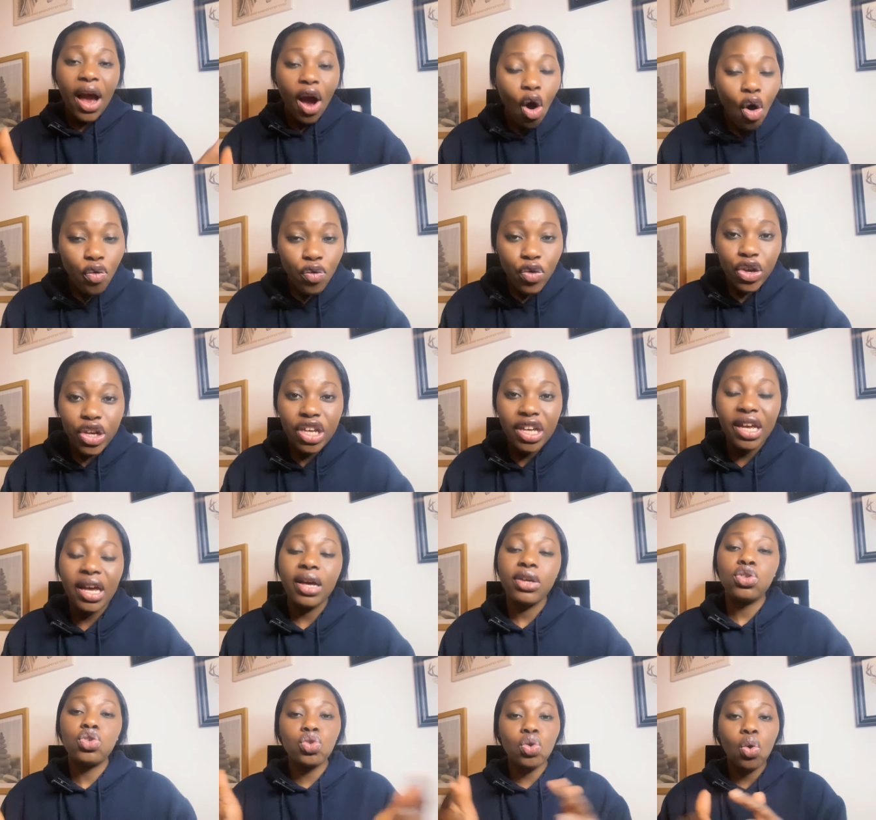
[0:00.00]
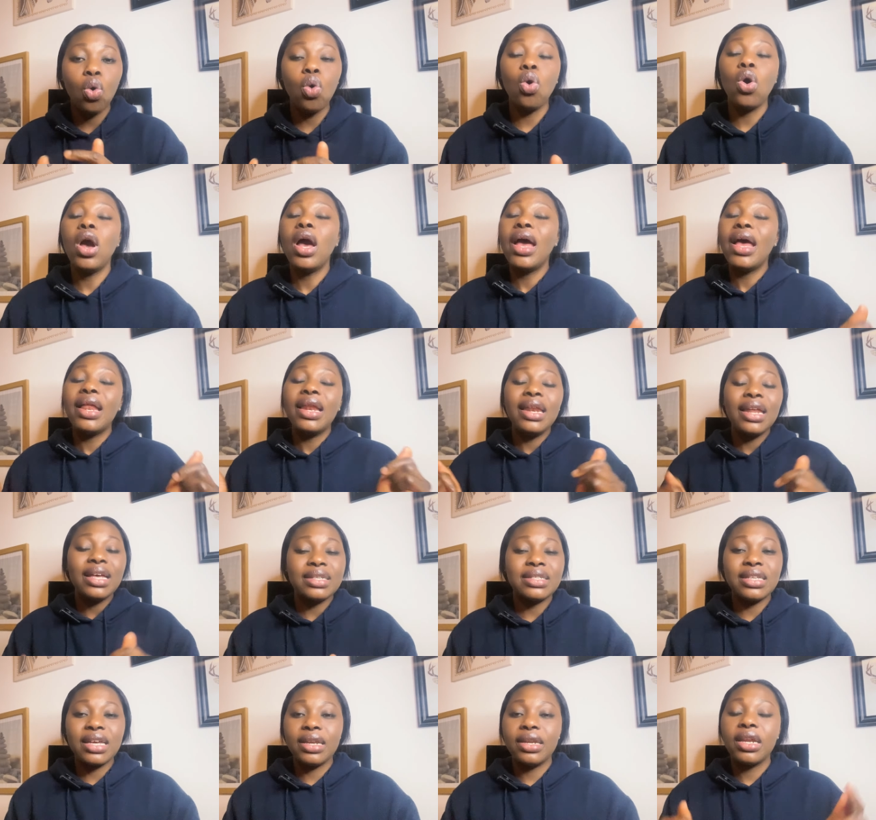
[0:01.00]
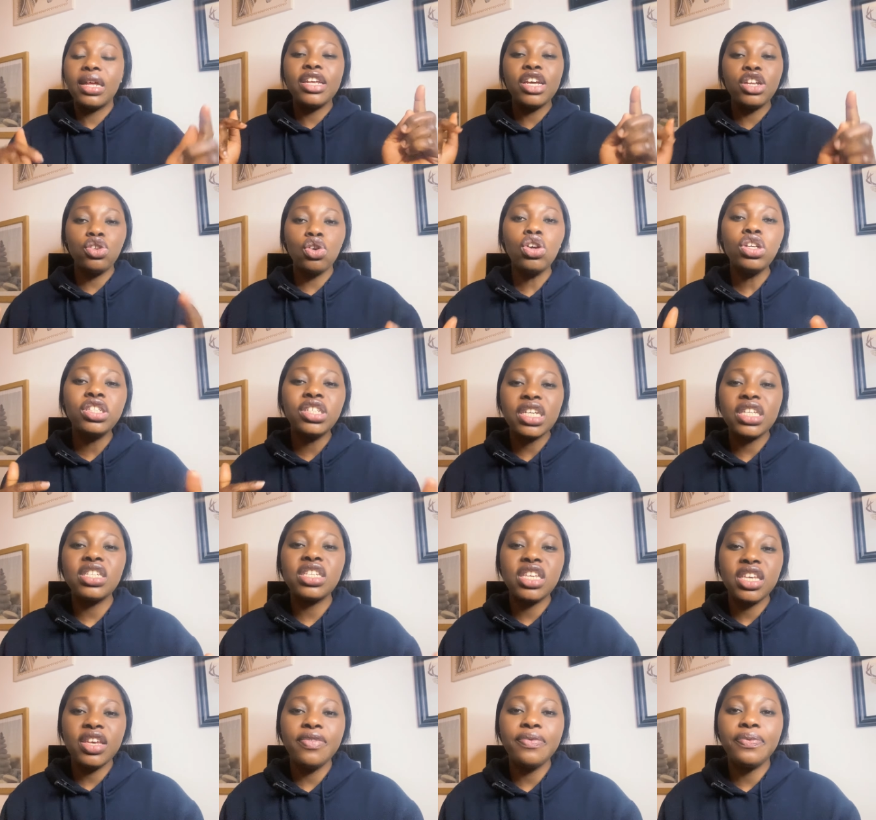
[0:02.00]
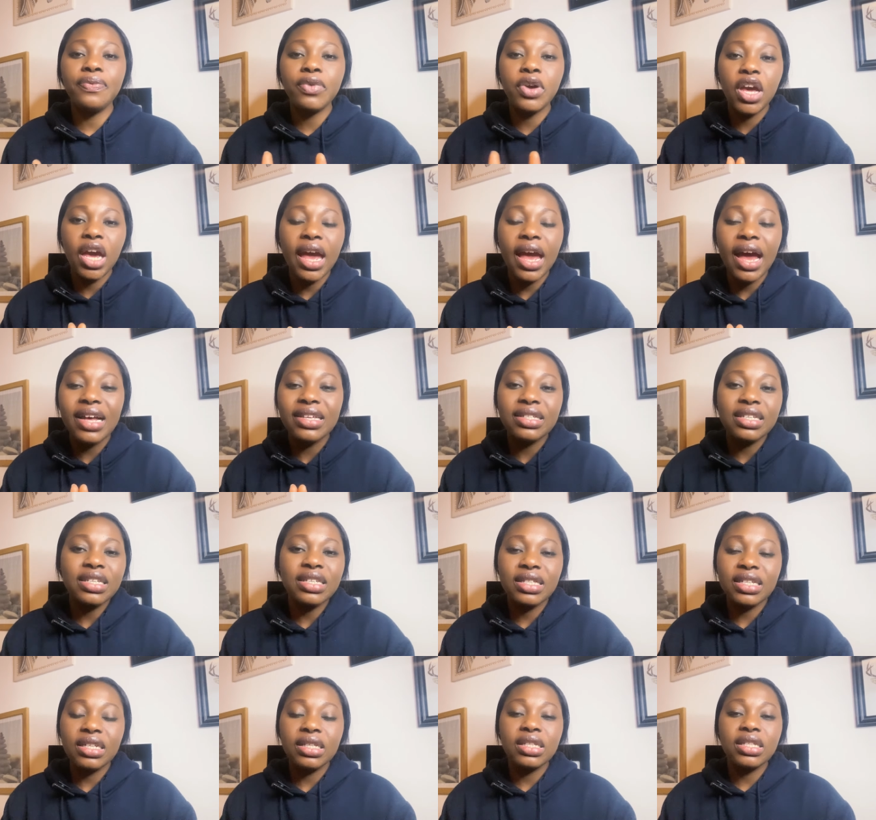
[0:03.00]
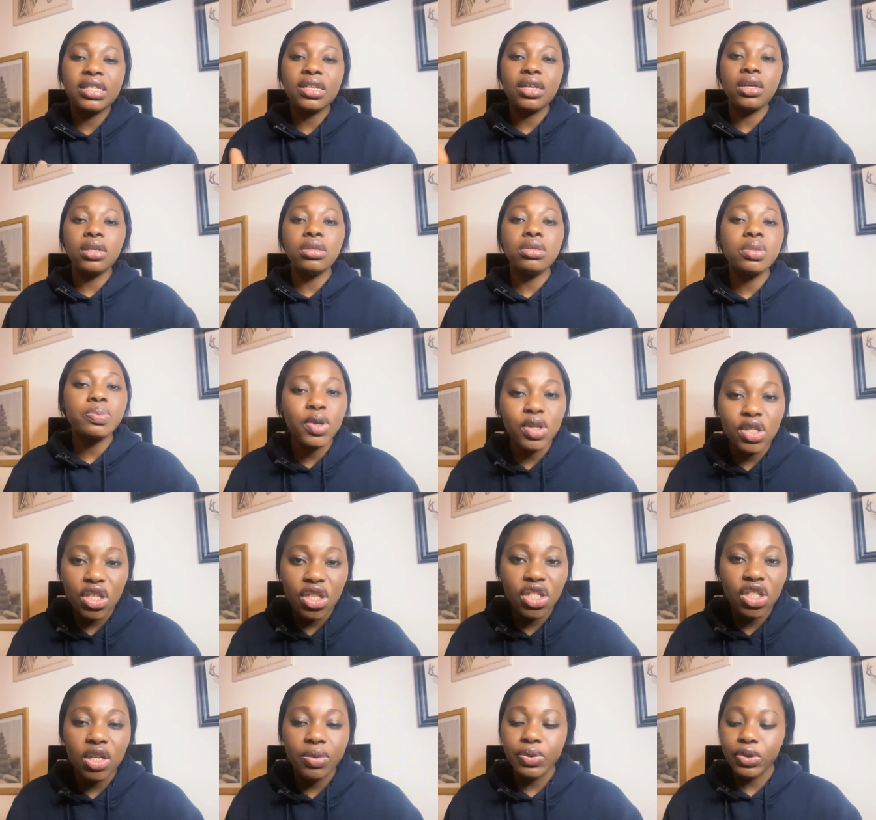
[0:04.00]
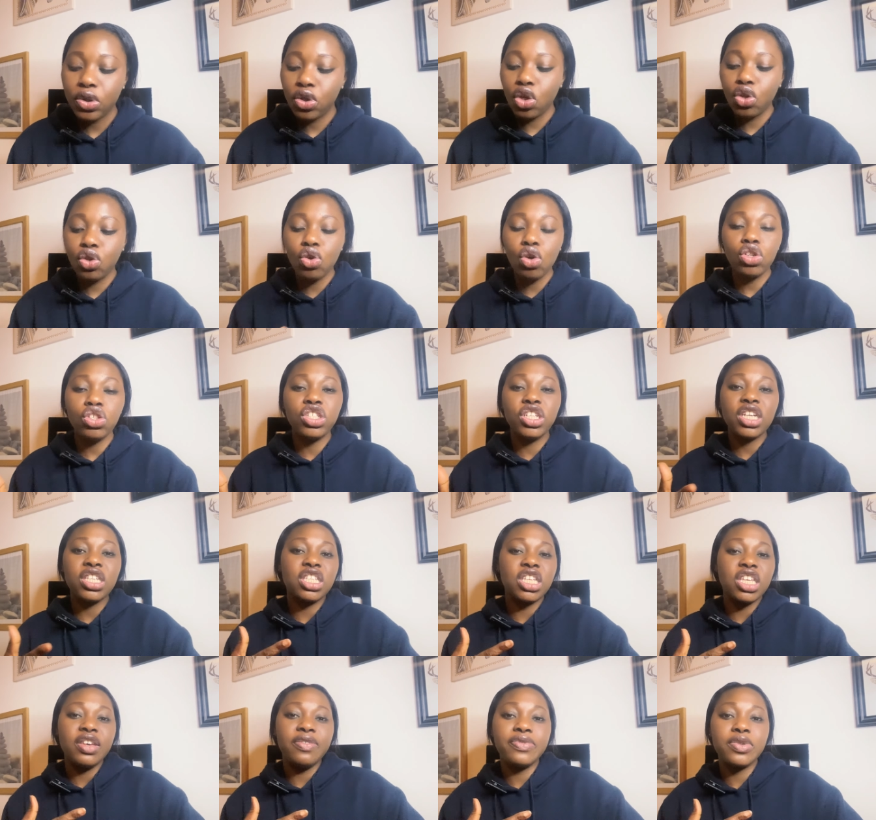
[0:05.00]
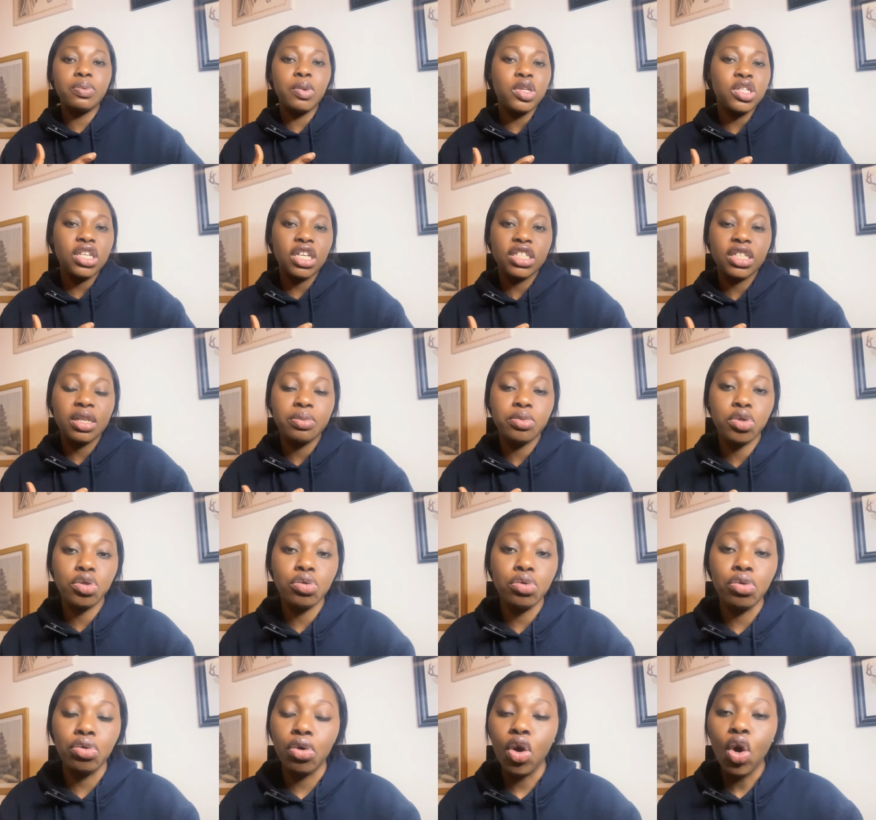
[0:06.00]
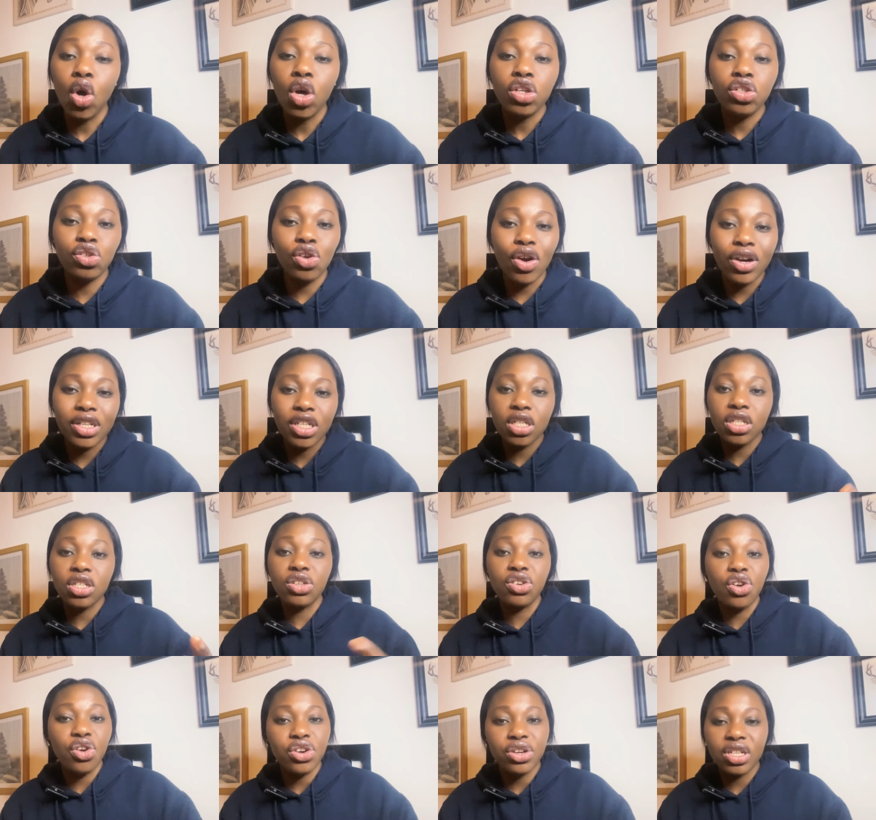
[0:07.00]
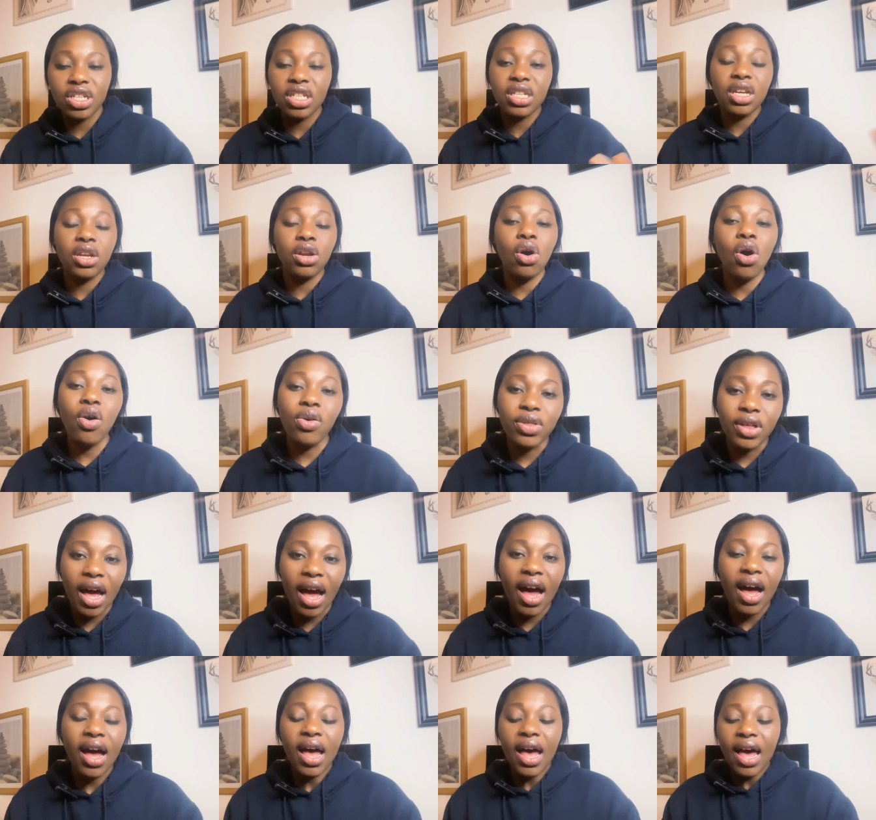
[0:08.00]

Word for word: over here so listen they don't just give care assistance sponsorships they don't just give sponsorship to doctors nurses and all that